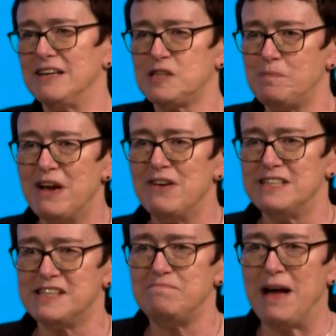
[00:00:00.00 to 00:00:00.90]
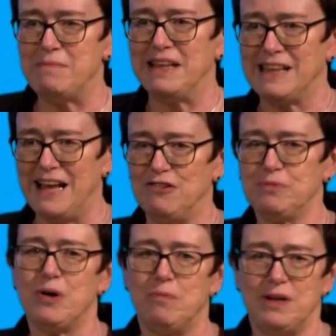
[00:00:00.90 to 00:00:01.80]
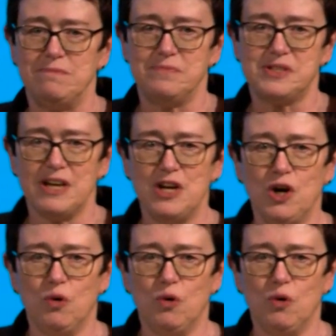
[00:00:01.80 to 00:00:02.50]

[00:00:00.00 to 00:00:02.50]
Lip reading: experience of my mental health problems